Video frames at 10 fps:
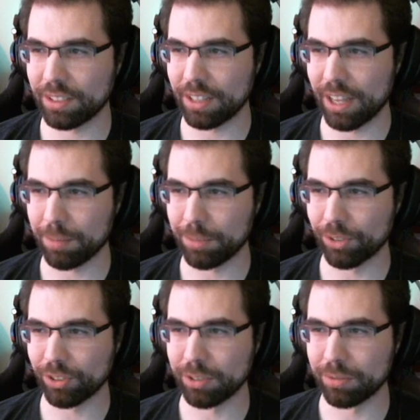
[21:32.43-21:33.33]
I'm the
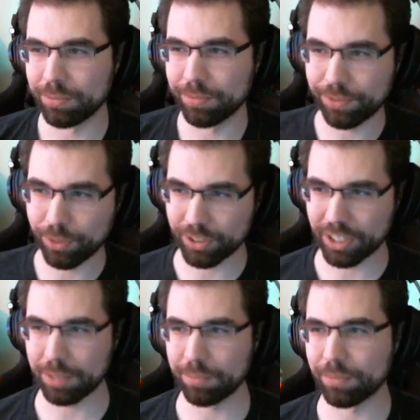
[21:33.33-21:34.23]
only
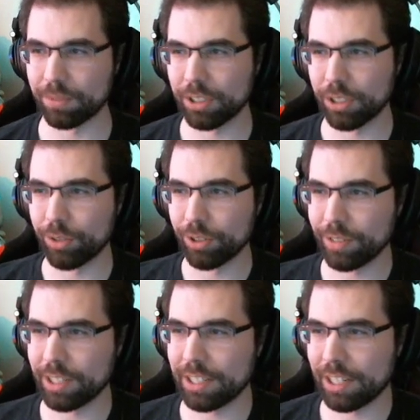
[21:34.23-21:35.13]
full-time coder
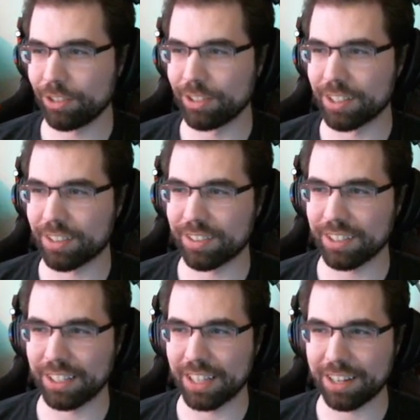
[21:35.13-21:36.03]
right now, and it's
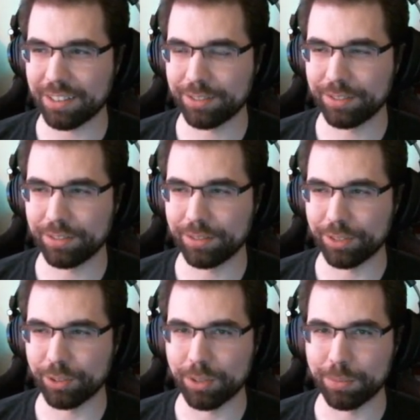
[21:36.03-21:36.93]
a lot
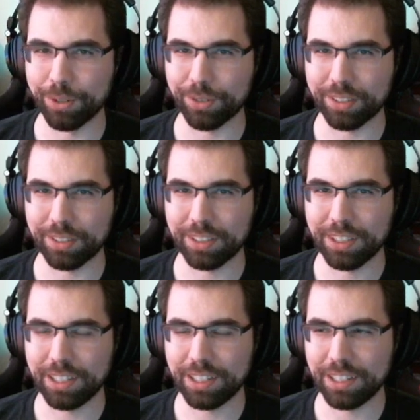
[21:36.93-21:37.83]
for one person.
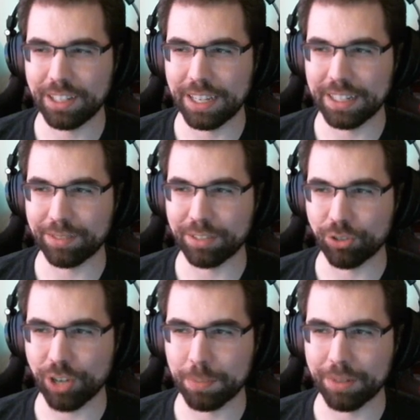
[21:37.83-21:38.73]
I'd have to
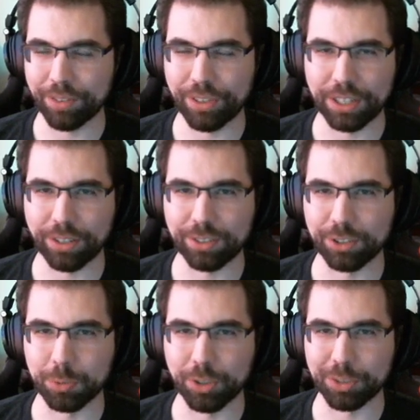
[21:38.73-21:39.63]
drop everything else to
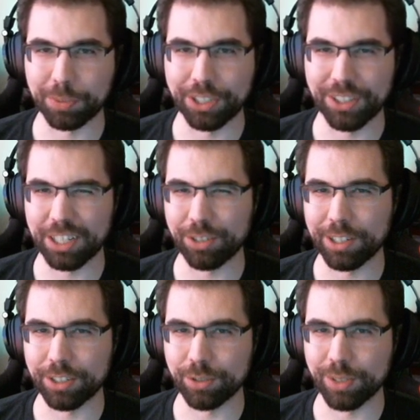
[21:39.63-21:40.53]
do multiplayer, and I don't
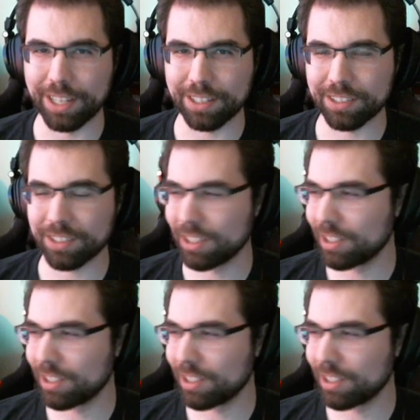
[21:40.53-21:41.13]
want to do that.